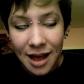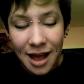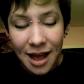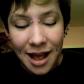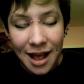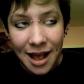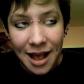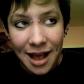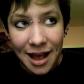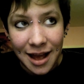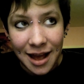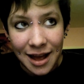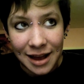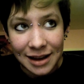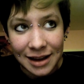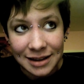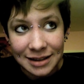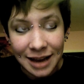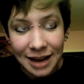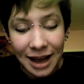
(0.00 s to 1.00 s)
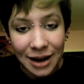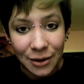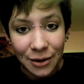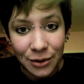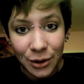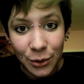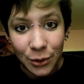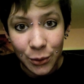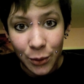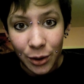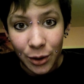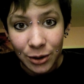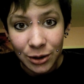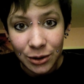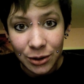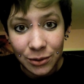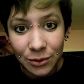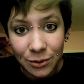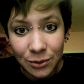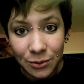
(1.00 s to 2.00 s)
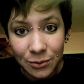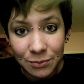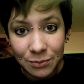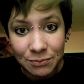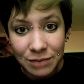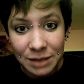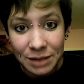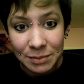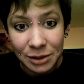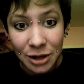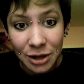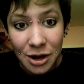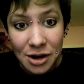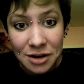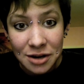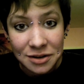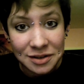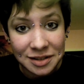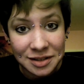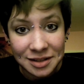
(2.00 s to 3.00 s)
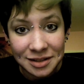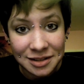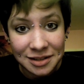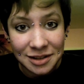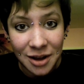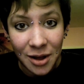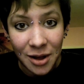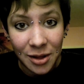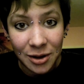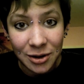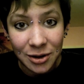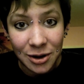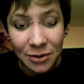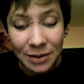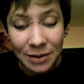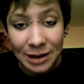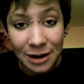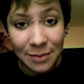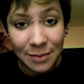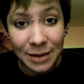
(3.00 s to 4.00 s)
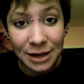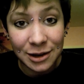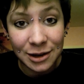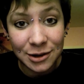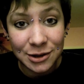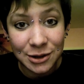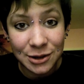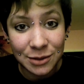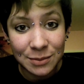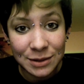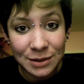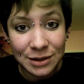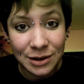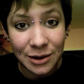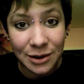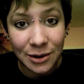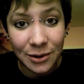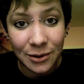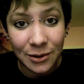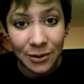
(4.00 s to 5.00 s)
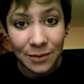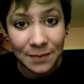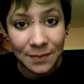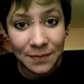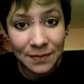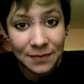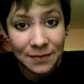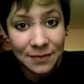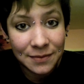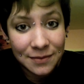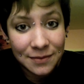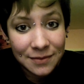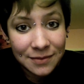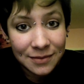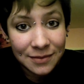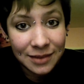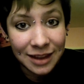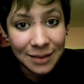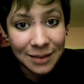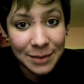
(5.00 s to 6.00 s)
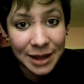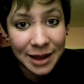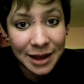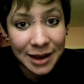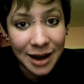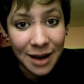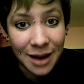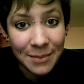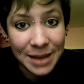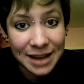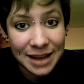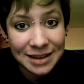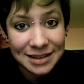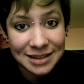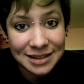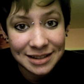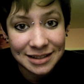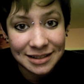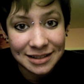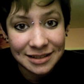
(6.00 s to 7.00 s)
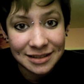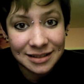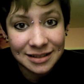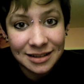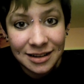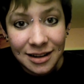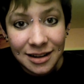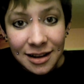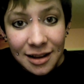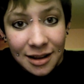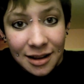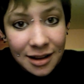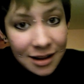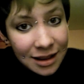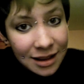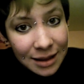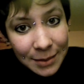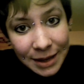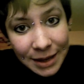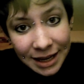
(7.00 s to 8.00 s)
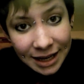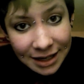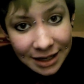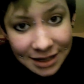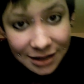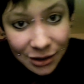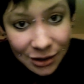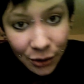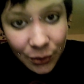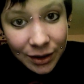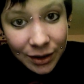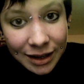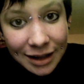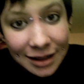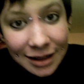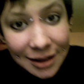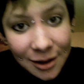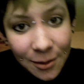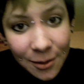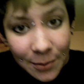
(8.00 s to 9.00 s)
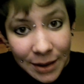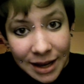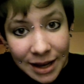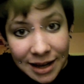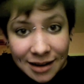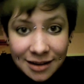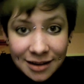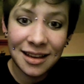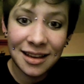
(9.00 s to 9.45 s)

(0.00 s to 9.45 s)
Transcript: And I don't know who all you people are, since y'all aren't already on my YouTube, so leave me a comment and let me get to know you a little bit.